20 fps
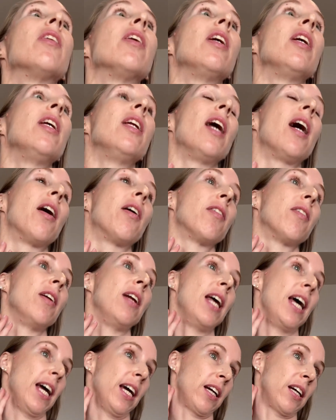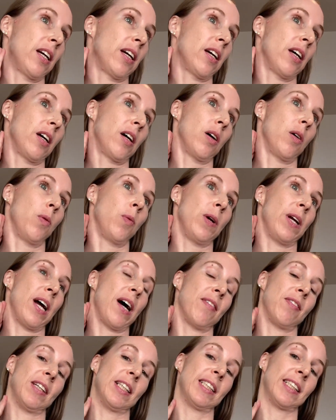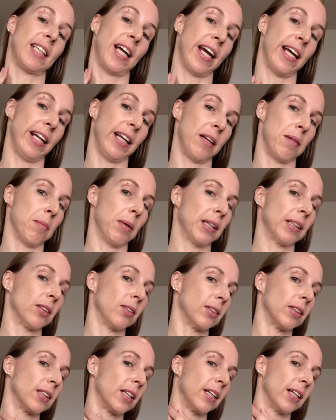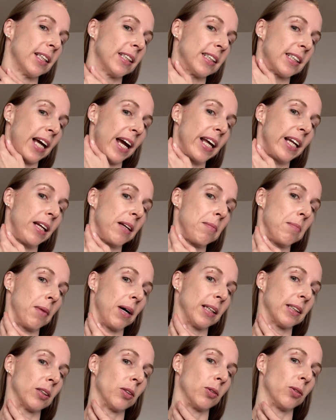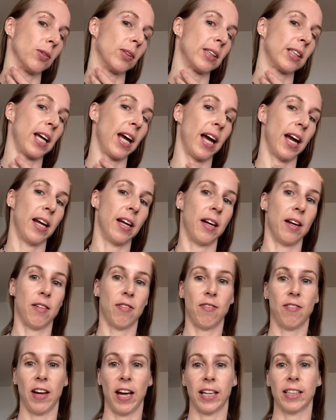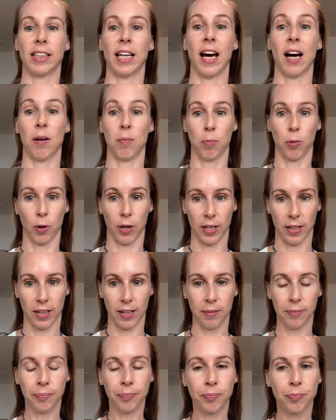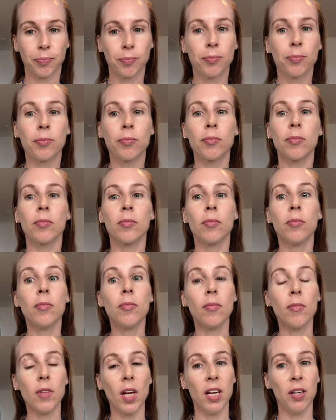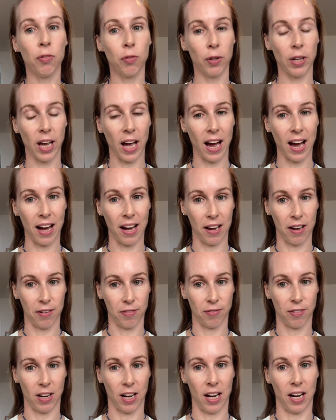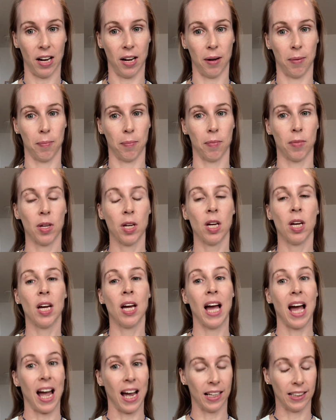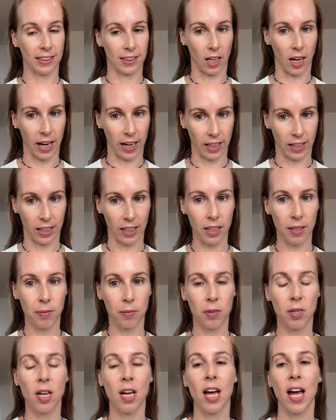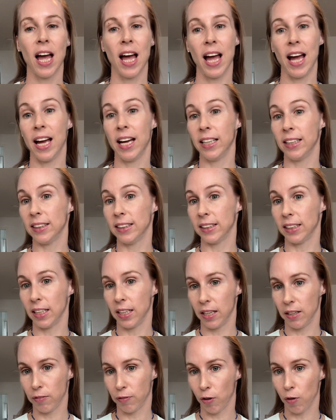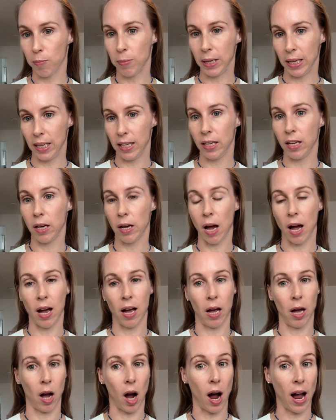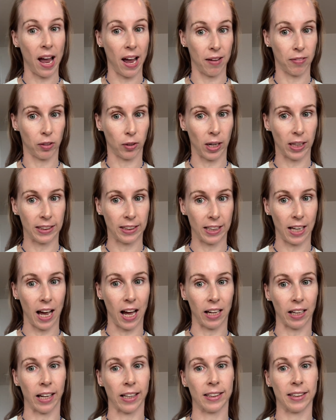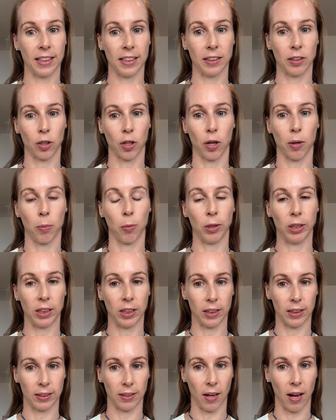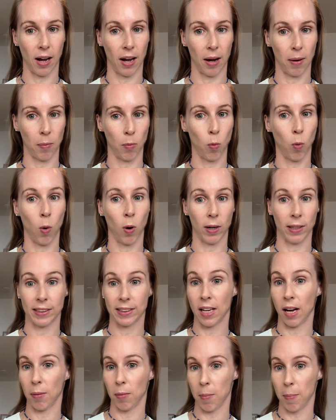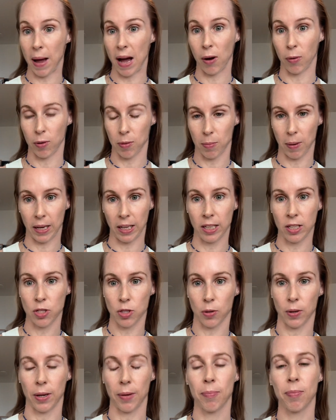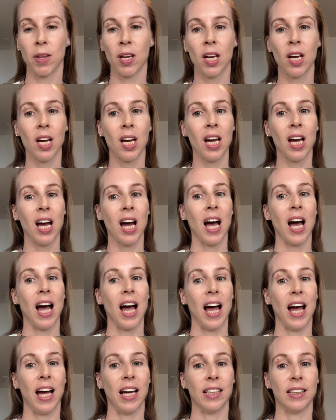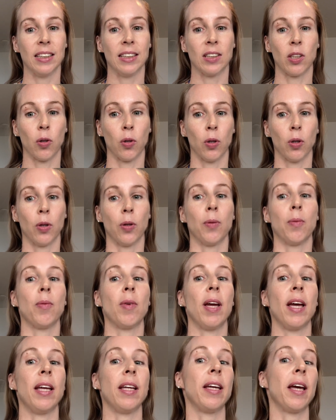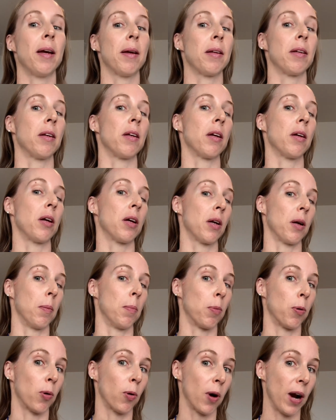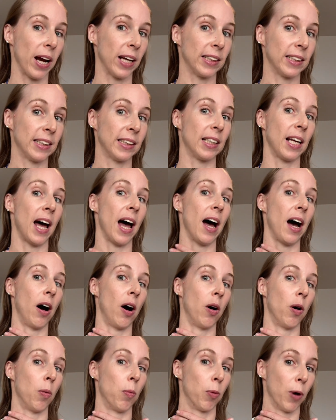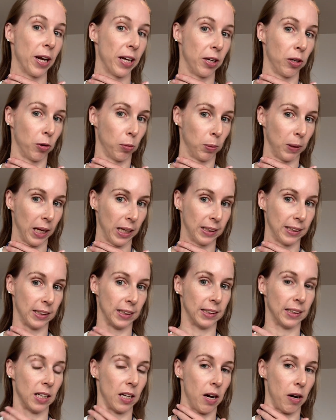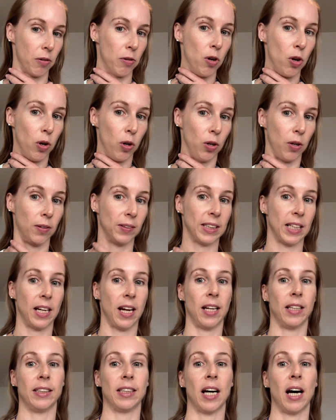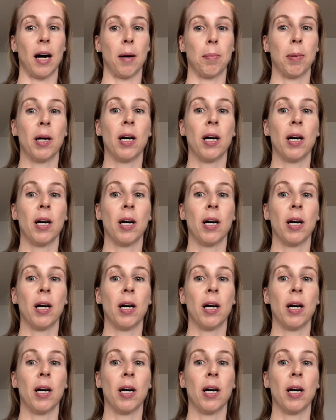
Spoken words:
in our neck, we have the scalene muscles, and the scalene muscles can affect our breathing if we have anxiety. And for me, I have thoracic outlet syndrome, which is what has come about with my injury. And so it can compress our brachial plexus and our nerves and end up